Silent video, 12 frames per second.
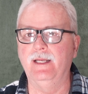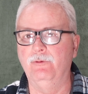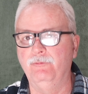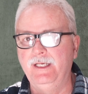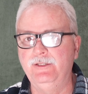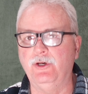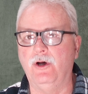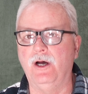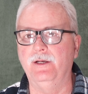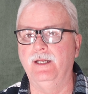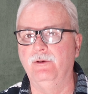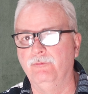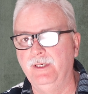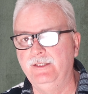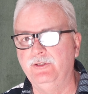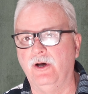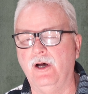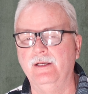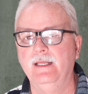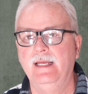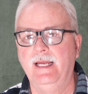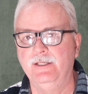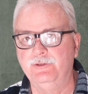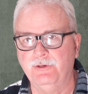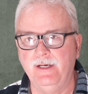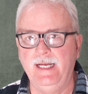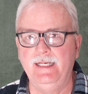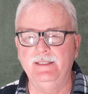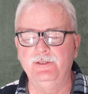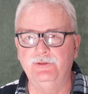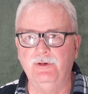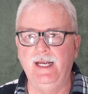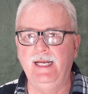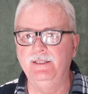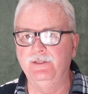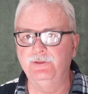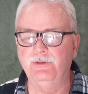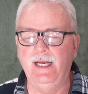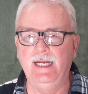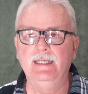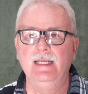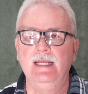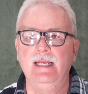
and retaught and retaught and trained and trained and trained